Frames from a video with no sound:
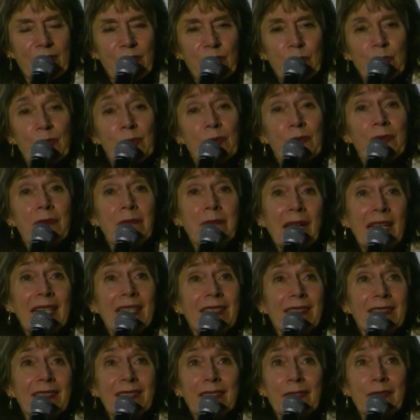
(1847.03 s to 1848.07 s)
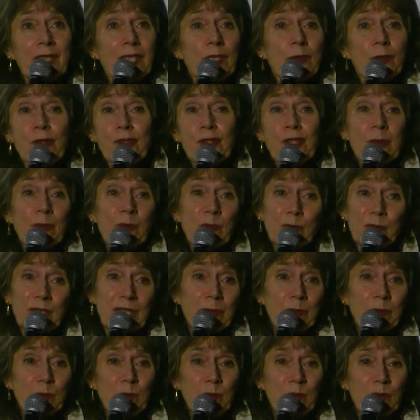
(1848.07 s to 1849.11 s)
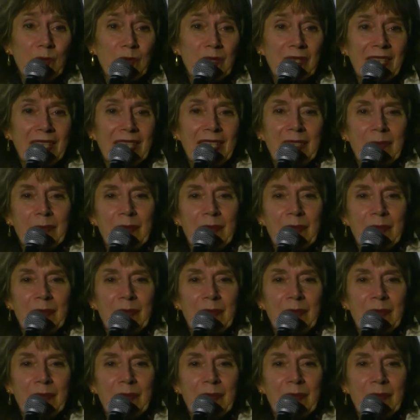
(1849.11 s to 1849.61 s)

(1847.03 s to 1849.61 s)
she was reminded of Hiroshima Mon Amour